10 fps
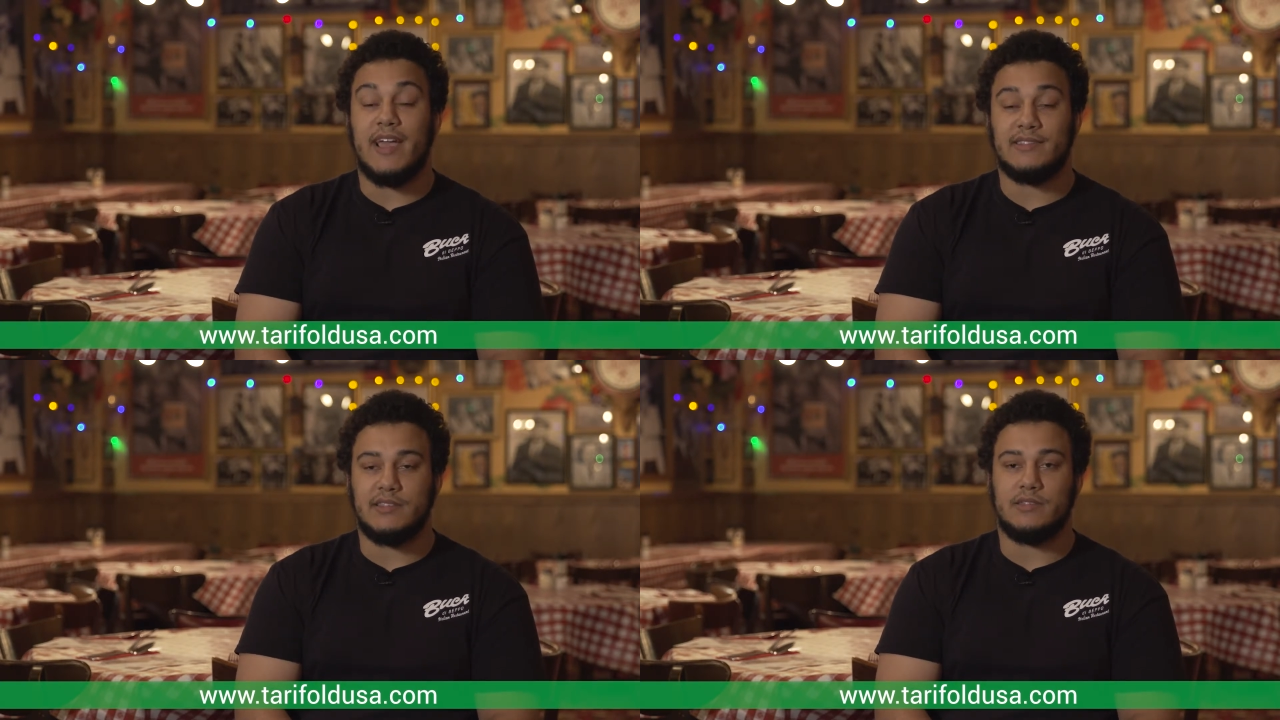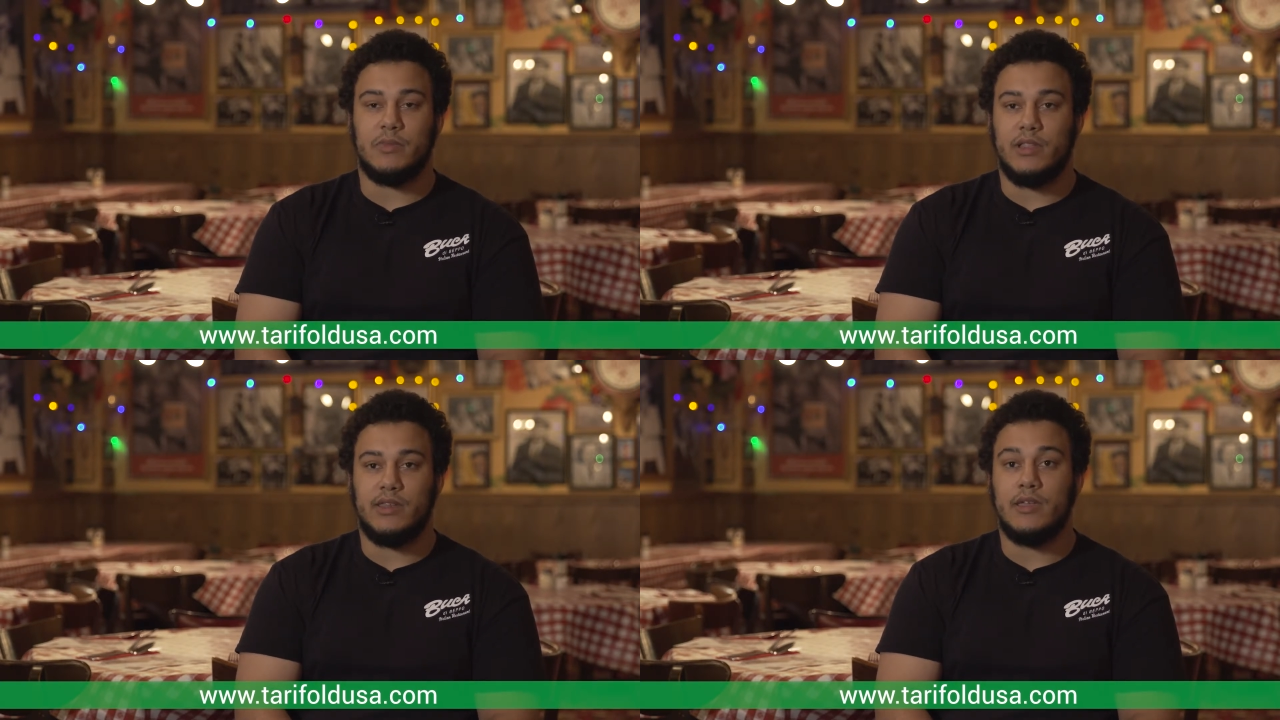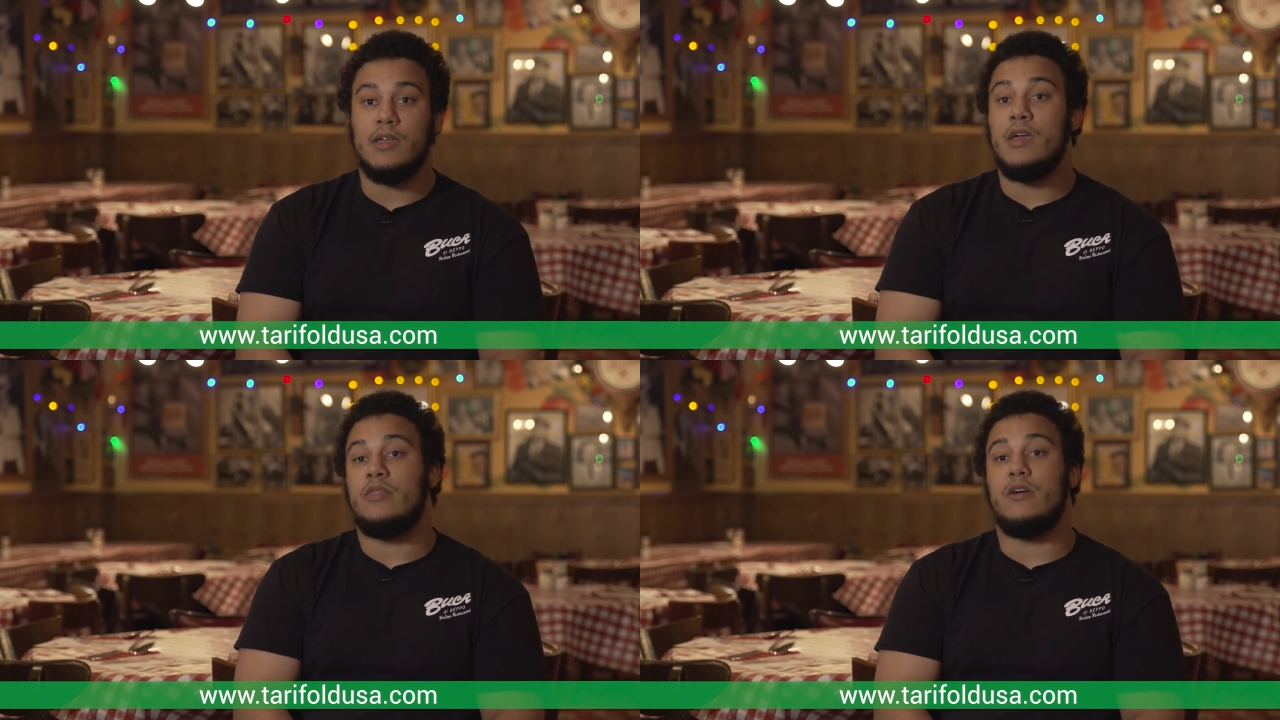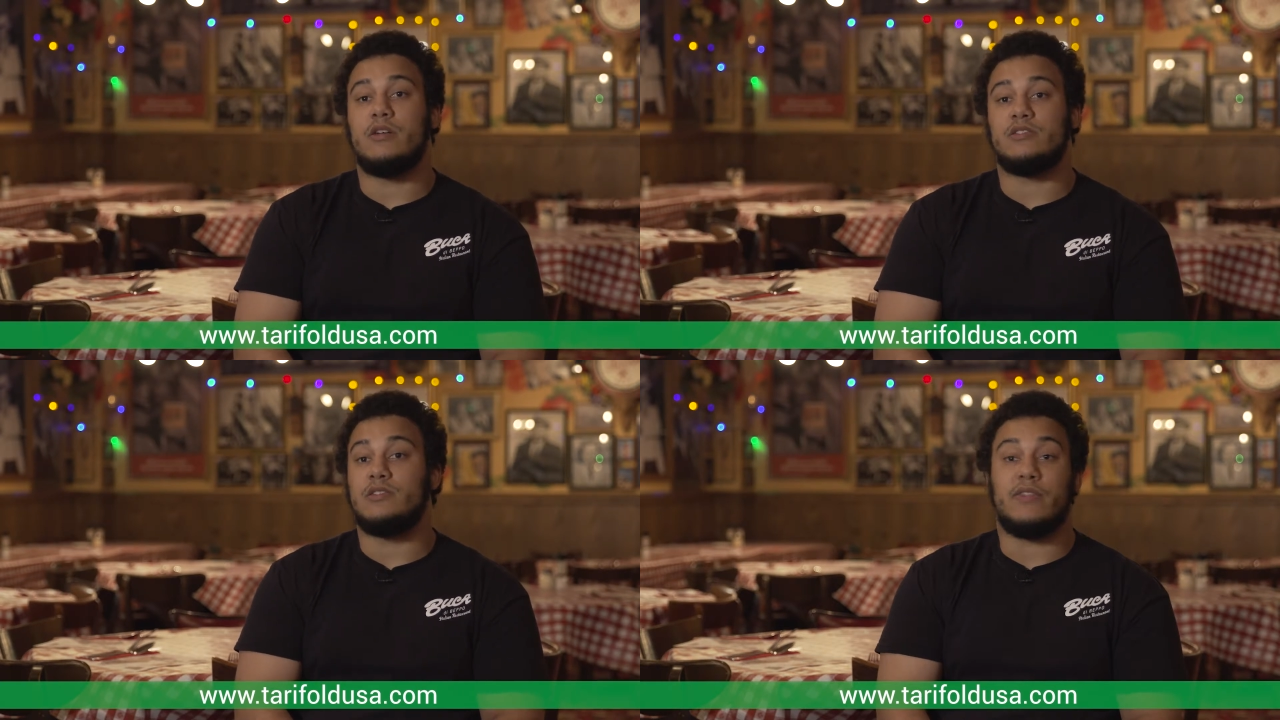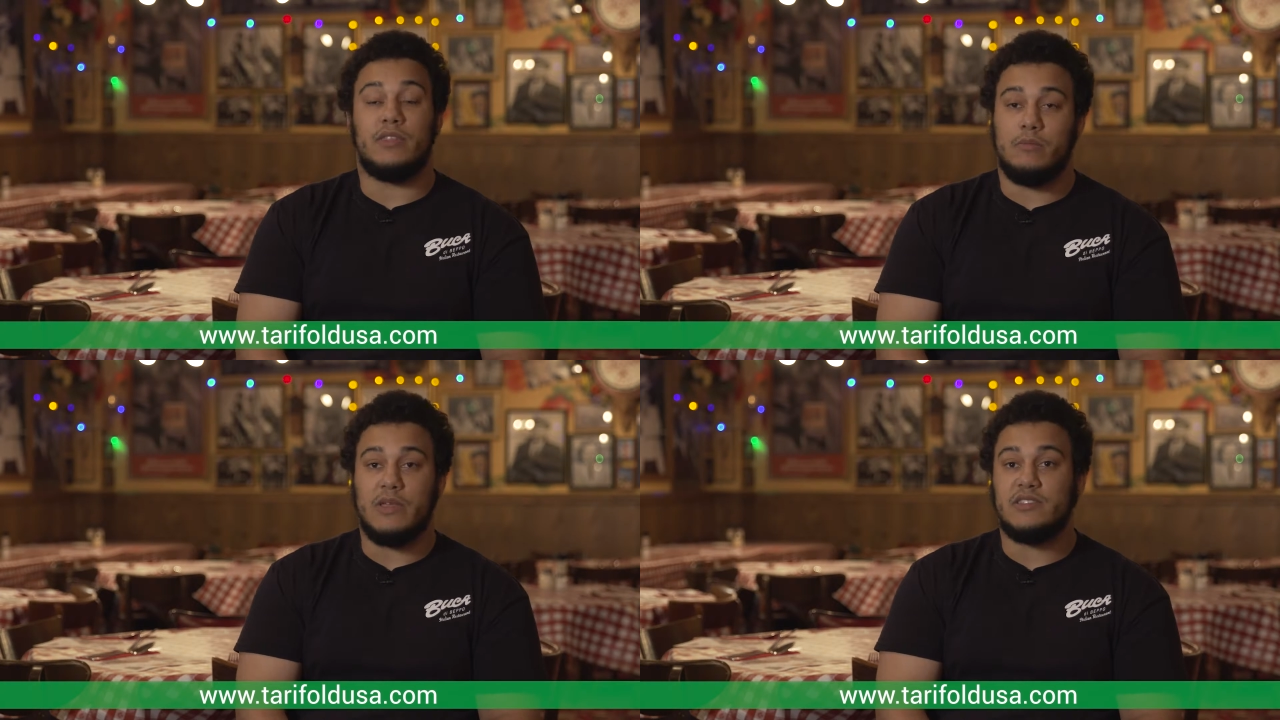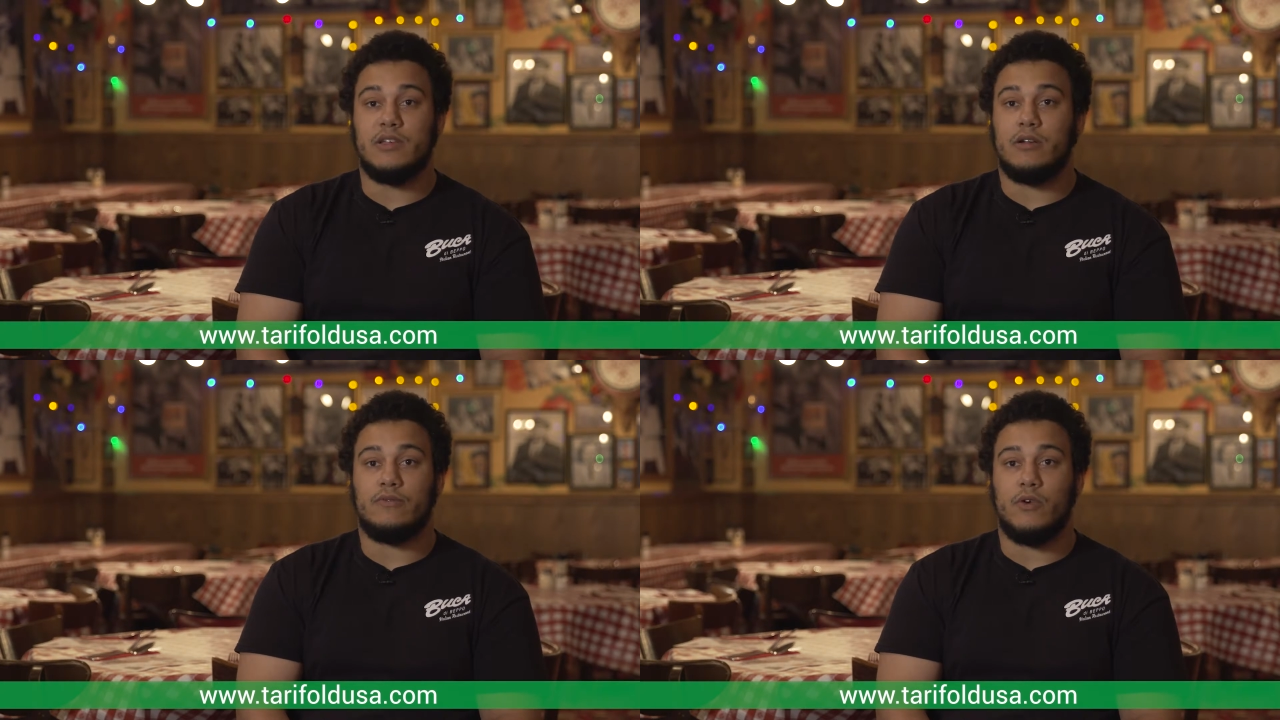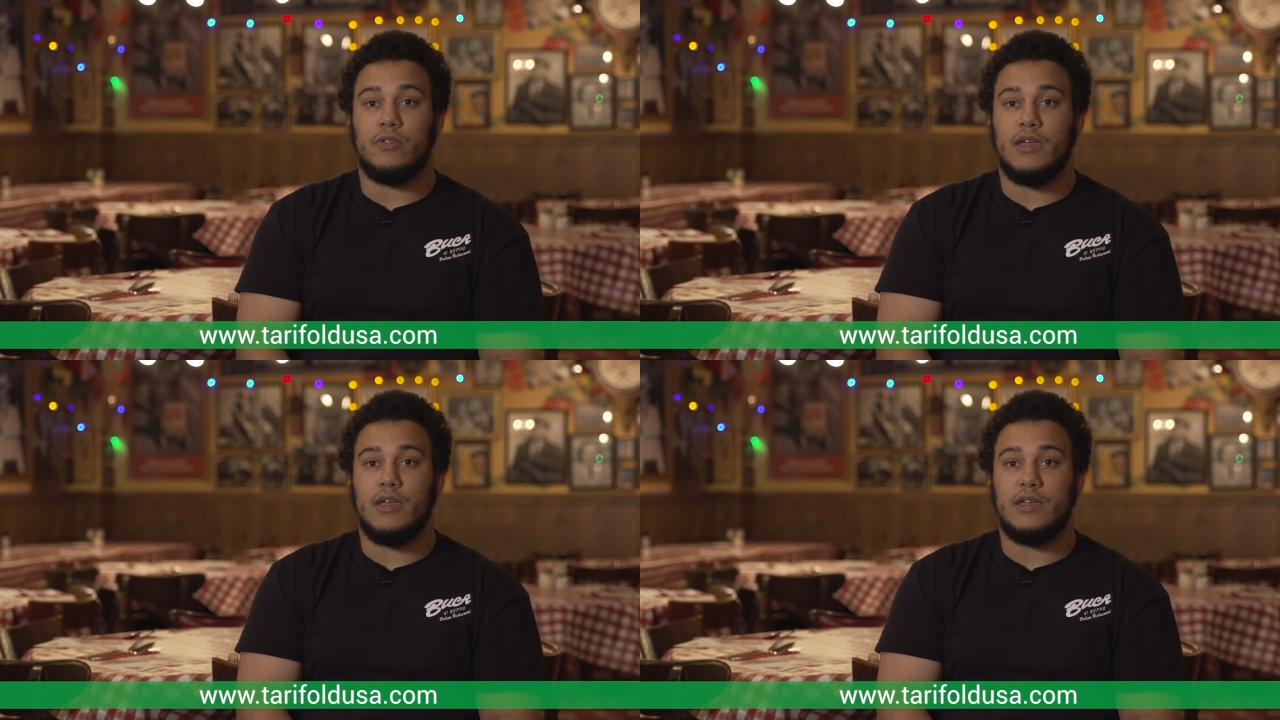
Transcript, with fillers: and accessibility, there's nothing that beats Tarifold.